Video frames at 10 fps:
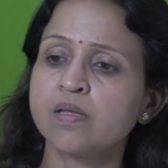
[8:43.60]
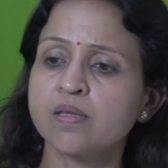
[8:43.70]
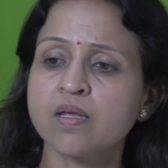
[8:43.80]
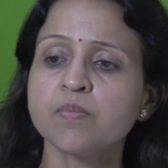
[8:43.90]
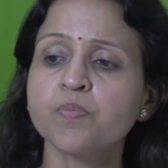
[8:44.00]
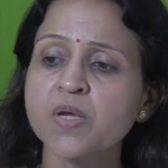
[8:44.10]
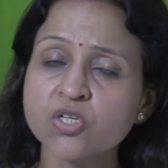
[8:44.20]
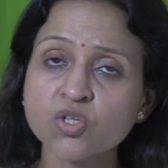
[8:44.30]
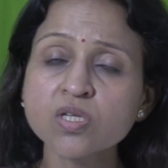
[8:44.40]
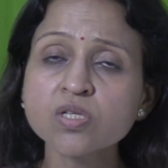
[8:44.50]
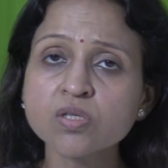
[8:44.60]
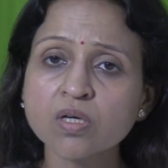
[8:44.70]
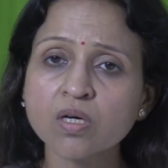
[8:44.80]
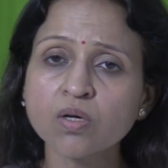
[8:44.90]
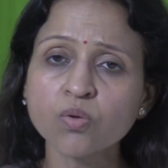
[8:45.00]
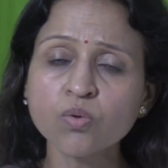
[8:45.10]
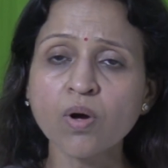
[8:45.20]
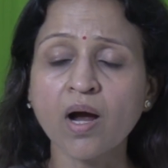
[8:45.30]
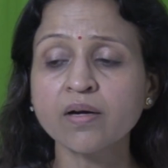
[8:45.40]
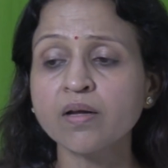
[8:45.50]
Then patients
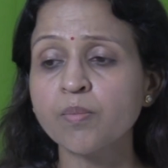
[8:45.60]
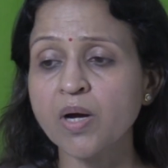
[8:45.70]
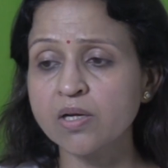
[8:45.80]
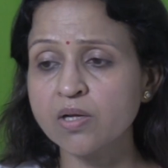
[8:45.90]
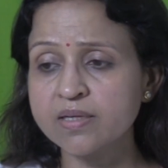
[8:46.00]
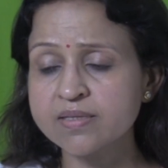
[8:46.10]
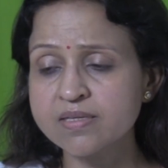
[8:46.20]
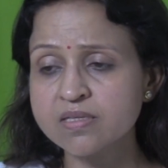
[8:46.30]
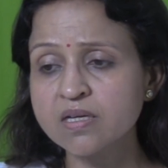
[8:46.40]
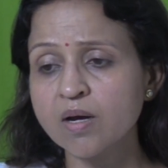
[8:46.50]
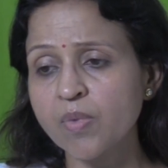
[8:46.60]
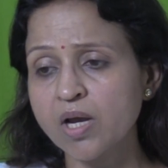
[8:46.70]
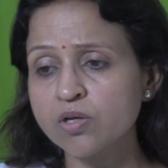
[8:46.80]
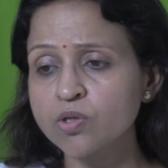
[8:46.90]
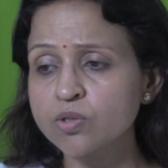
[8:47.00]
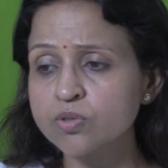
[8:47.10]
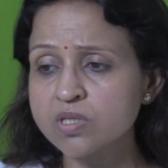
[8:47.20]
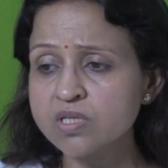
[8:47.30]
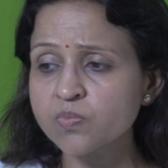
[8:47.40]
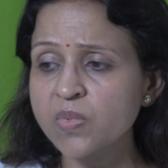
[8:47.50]
who had existing
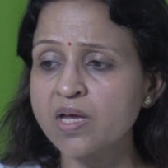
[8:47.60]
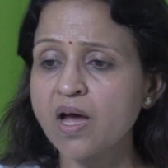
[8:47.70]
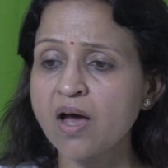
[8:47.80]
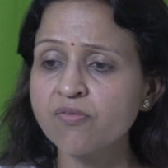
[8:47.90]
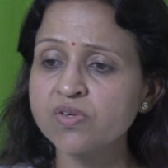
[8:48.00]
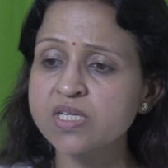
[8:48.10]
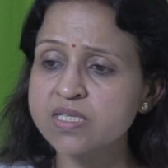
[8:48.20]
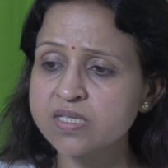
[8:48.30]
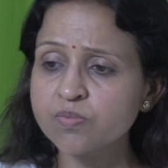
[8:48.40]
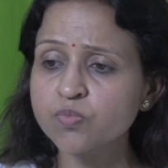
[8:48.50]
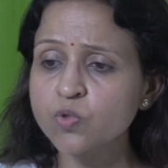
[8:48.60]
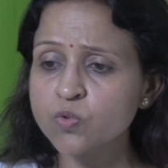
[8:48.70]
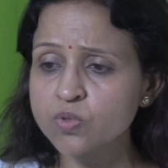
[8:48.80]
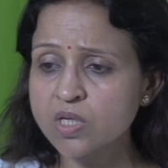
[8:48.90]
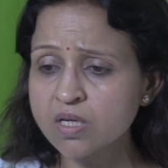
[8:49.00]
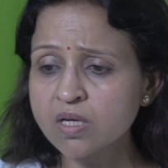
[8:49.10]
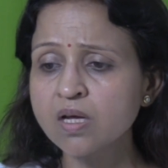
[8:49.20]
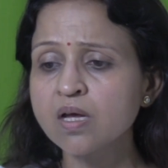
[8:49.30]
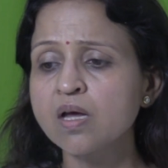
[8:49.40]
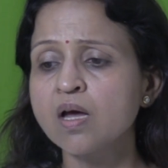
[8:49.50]
amyloidosis may have easy bruising,
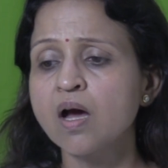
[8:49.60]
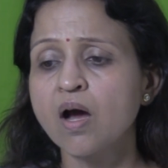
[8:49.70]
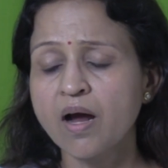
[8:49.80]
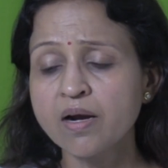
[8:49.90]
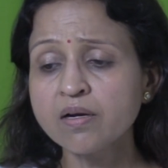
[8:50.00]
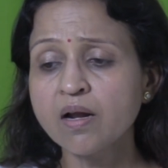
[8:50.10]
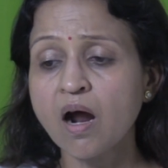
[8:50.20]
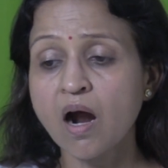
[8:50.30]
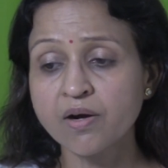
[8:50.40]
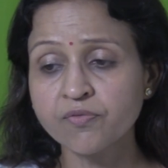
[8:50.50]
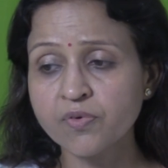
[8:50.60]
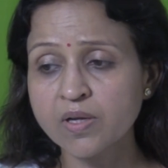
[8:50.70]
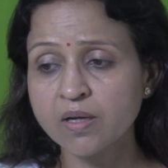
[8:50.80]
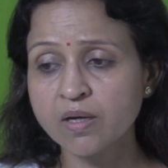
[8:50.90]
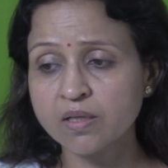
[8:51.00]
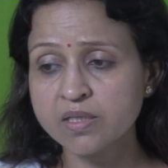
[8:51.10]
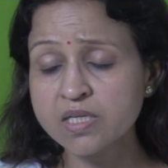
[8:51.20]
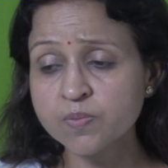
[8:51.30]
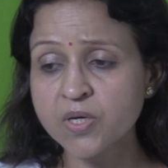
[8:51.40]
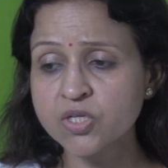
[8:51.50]
and
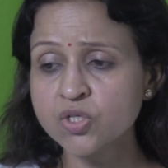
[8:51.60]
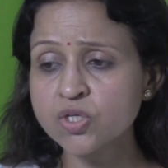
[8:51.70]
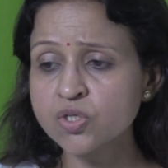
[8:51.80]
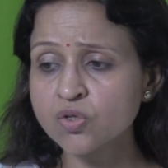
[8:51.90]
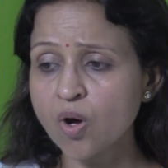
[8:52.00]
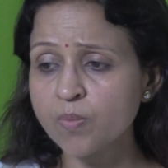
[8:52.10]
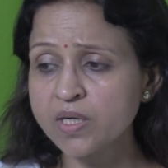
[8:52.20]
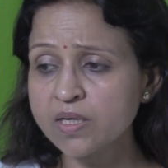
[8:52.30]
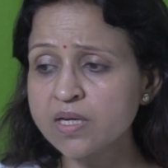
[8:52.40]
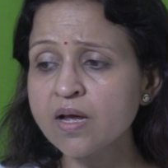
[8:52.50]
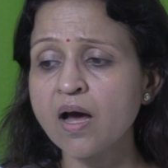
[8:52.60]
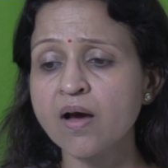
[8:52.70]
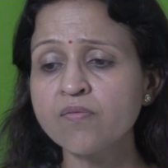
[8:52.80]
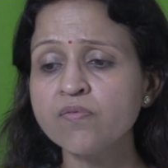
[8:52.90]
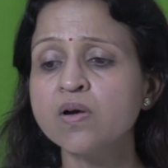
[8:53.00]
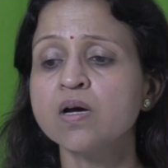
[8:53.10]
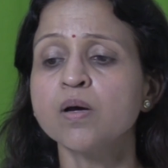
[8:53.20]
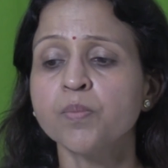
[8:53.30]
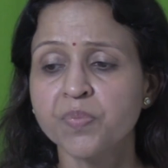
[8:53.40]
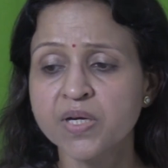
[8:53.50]
these patients commonly have
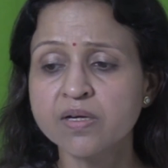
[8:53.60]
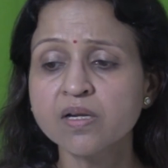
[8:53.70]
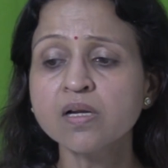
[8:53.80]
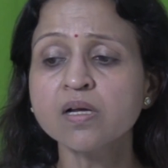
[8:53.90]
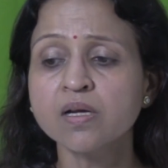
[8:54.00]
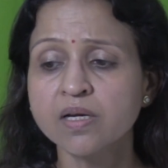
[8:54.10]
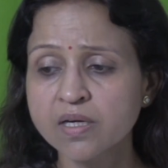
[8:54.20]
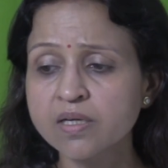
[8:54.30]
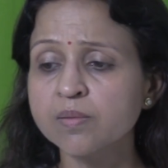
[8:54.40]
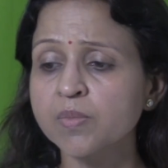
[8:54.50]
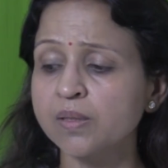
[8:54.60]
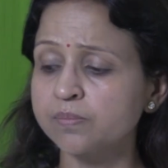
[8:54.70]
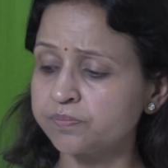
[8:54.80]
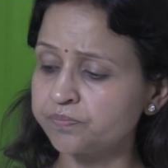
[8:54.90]
pedal edema.